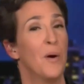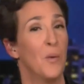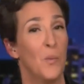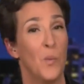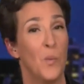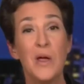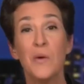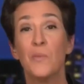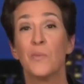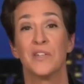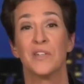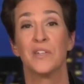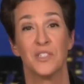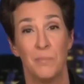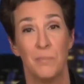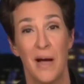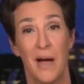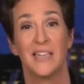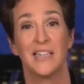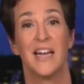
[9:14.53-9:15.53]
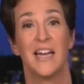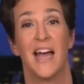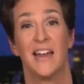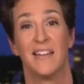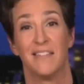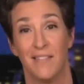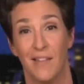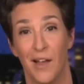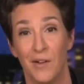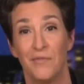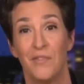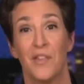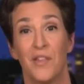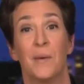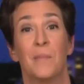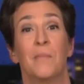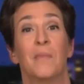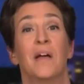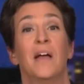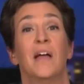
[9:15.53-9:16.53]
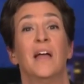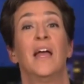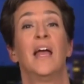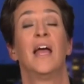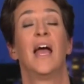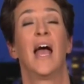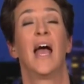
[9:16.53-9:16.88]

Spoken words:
but we respect and love them.